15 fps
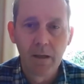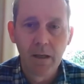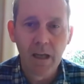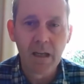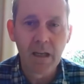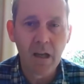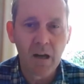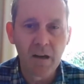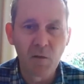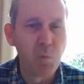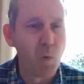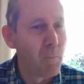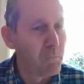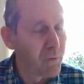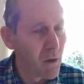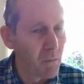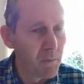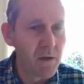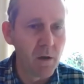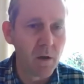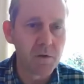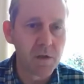in Cardiff, one probably
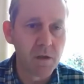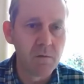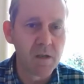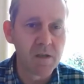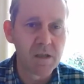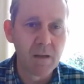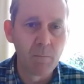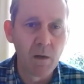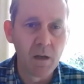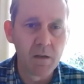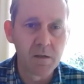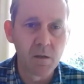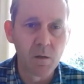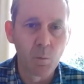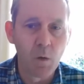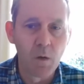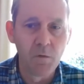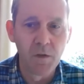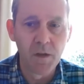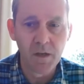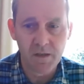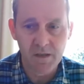not too dissimilar to the
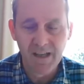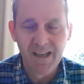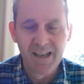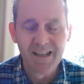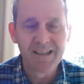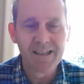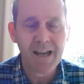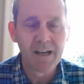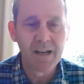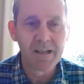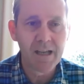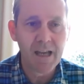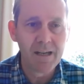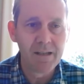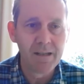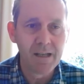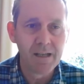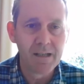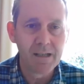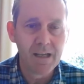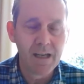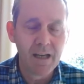one that Dan
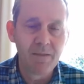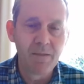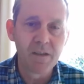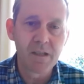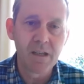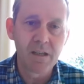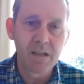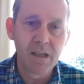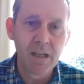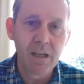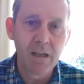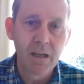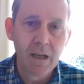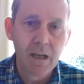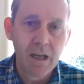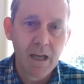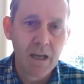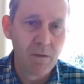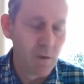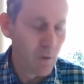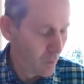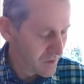attended in the city
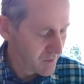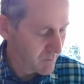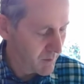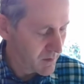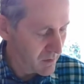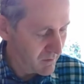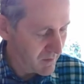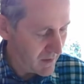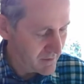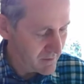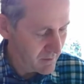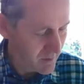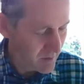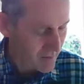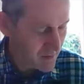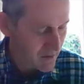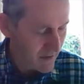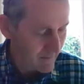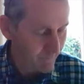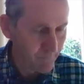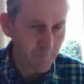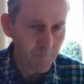in the autumn of
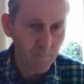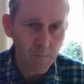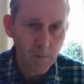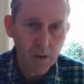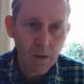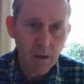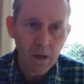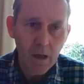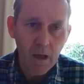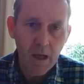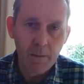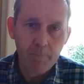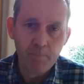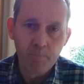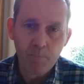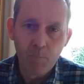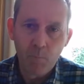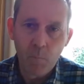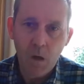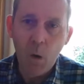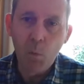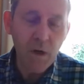2019.
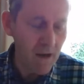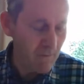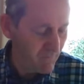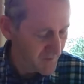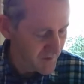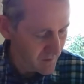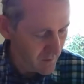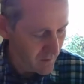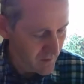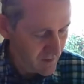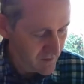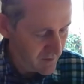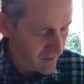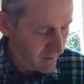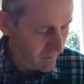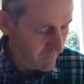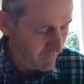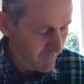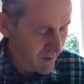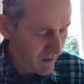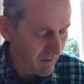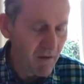I would emphasise that
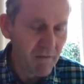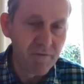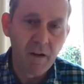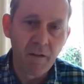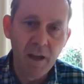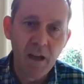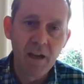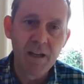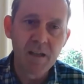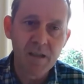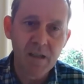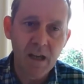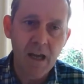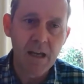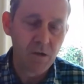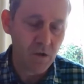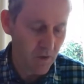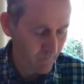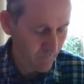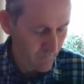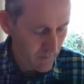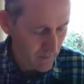we are at a very early stage